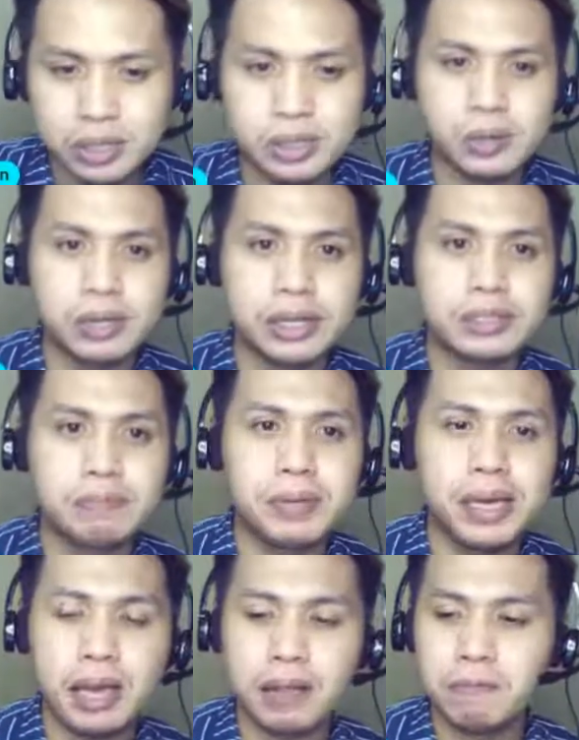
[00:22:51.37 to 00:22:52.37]
So let's
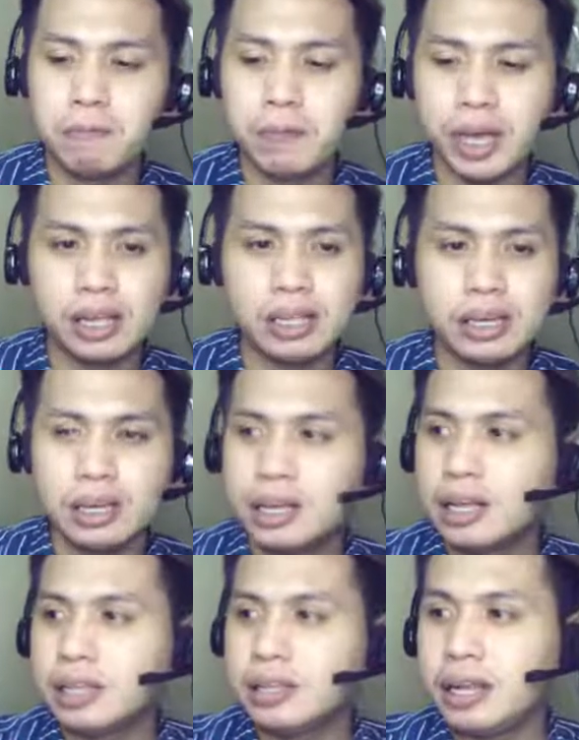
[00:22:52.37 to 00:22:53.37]
begin with
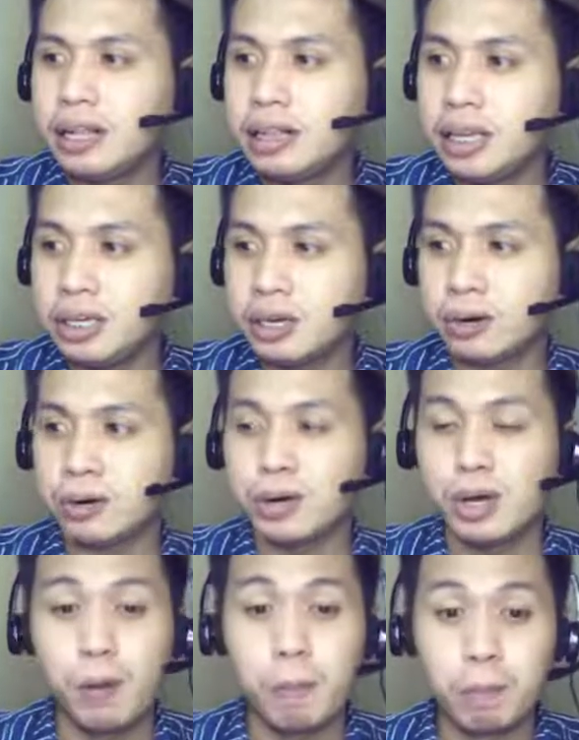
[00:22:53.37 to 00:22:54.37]
the linear
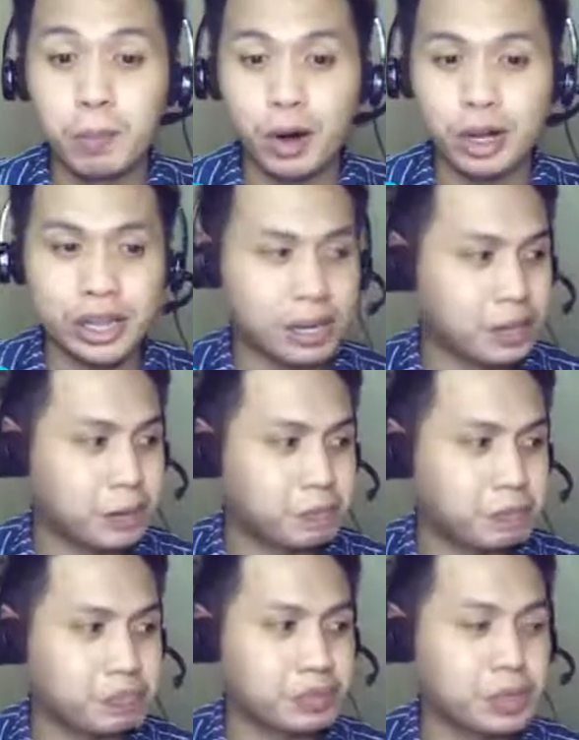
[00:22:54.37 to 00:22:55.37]
model
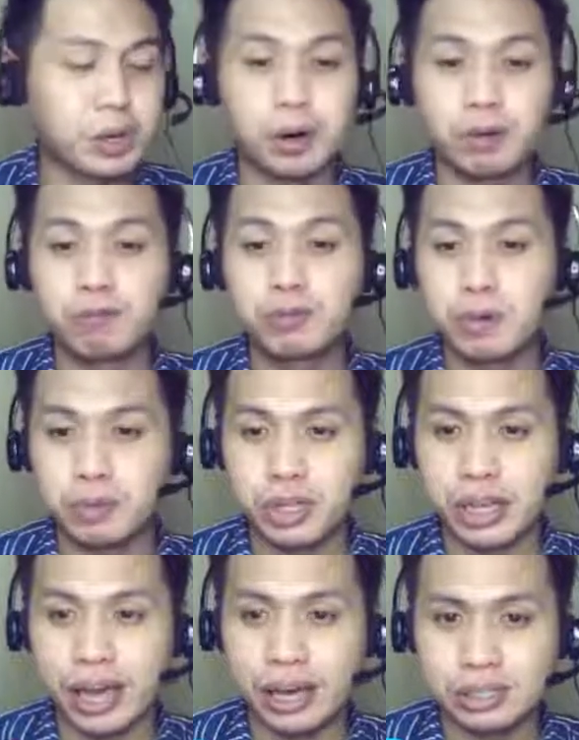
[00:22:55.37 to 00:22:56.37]
of
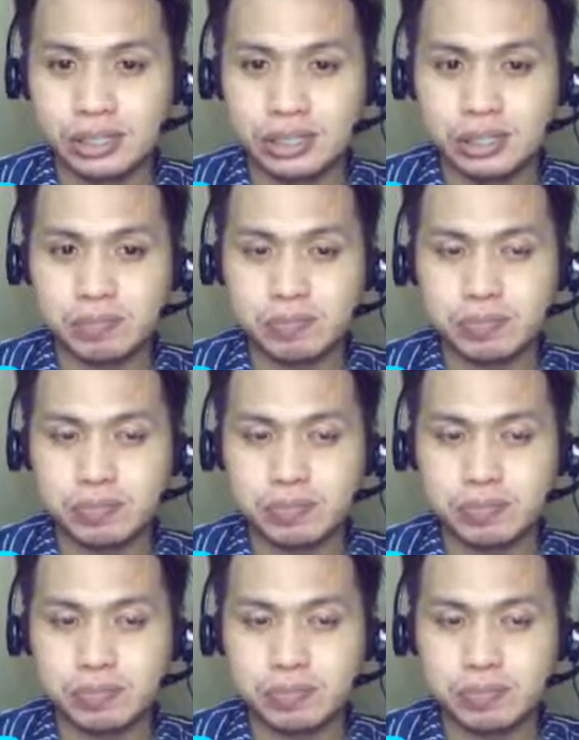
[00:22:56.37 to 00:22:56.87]
communication.